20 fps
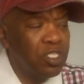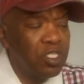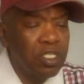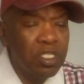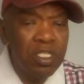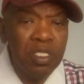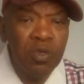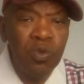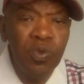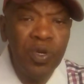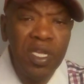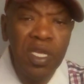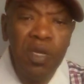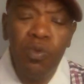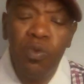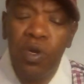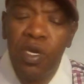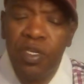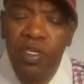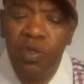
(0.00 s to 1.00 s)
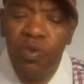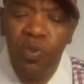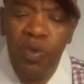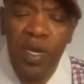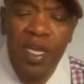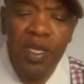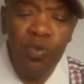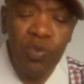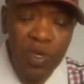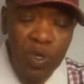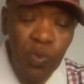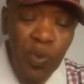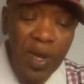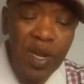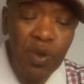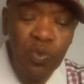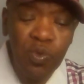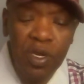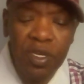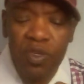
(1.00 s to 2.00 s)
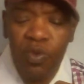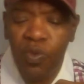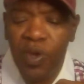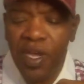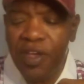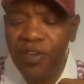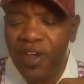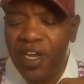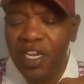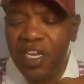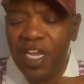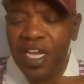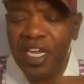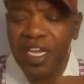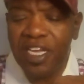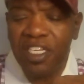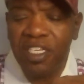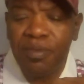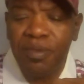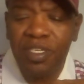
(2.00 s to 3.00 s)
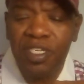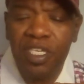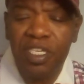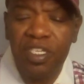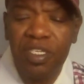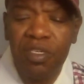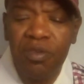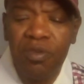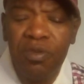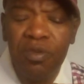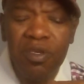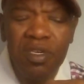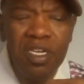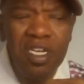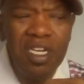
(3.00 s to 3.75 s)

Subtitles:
So when he walked away, when the waiter walked away, right, I asked him, I said, so